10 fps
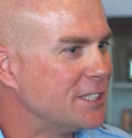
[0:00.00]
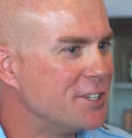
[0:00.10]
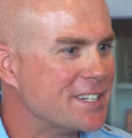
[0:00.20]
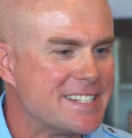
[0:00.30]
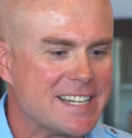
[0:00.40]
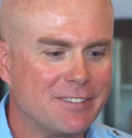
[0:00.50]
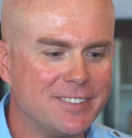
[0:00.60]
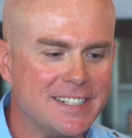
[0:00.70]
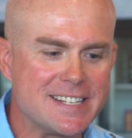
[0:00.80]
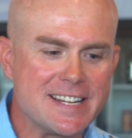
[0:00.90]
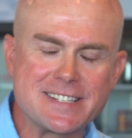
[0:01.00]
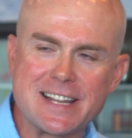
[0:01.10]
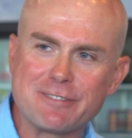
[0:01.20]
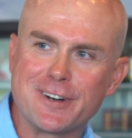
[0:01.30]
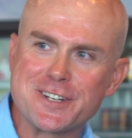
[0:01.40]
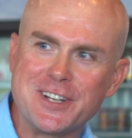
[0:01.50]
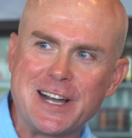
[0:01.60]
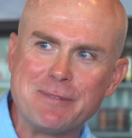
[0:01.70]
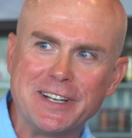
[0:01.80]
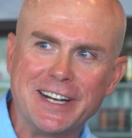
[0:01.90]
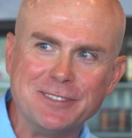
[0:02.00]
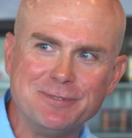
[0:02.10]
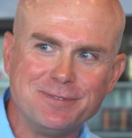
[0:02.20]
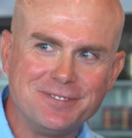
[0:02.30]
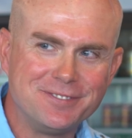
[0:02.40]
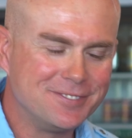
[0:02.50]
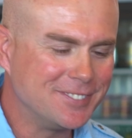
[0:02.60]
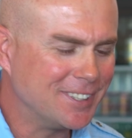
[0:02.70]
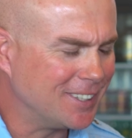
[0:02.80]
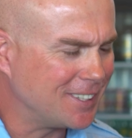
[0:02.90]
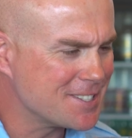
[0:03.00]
you can definitely taste that fresh lime in there. Yeah, that's